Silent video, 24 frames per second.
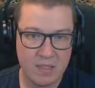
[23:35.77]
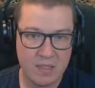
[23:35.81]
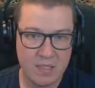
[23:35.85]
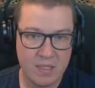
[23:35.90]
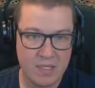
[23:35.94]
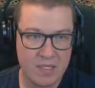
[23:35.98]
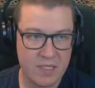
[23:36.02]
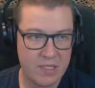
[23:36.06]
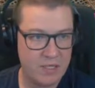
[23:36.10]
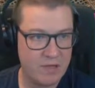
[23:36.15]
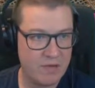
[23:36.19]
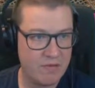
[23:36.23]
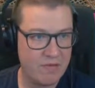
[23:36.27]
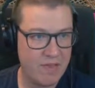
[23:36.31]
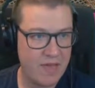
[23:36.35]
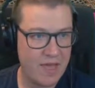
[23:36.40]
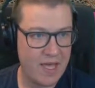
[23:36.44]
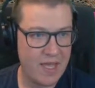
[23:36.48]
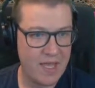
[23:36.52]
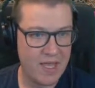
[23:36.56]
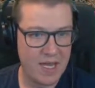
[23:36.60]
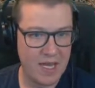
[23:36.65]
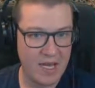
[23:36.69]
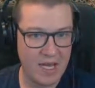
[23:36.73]
Is enough
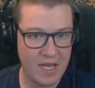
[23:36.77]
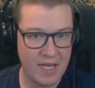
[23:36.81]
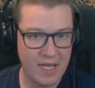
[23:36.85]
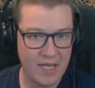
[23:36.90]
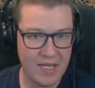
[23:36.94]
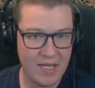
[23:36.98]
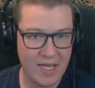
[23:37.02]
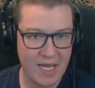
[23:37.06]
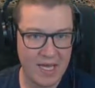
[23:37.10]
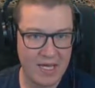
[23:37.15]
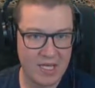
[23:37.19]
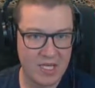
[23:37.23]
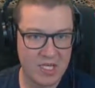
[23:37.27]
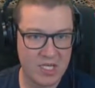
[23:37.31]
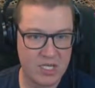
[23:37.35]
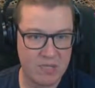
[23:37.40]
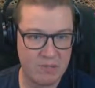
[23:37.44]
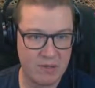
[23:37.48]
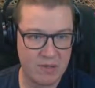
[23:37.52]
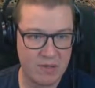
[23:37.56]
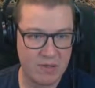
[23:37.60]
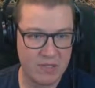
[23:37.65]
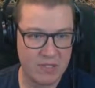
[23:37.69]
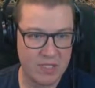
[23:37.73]
there. They need a little extra
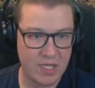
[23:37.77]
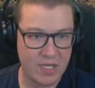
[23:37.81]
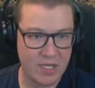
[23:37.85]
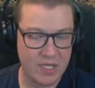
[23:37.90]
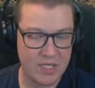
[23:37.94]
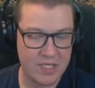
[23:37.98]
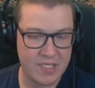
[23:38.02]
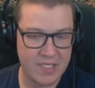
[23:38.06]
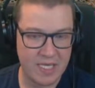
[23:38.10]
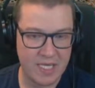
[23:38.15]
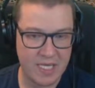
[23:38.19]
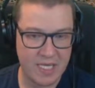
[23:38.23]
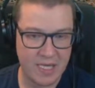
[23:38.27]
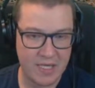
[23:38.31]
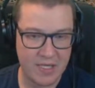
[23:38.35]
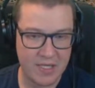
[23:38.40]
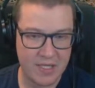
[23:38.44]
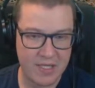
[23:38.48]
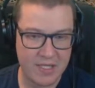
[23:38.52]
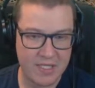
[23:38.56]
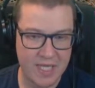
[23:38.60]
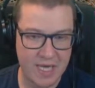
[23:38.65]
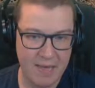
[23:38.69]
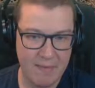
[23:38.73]
boost on the
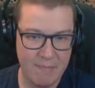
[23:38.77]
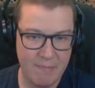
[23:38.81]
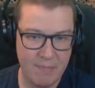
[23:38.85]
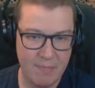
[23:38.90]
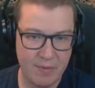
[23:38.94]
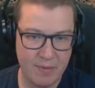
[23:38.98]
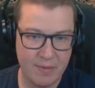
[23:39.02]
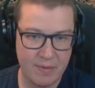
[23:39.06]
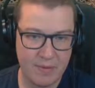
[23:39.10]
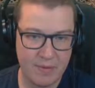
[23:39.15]
temp.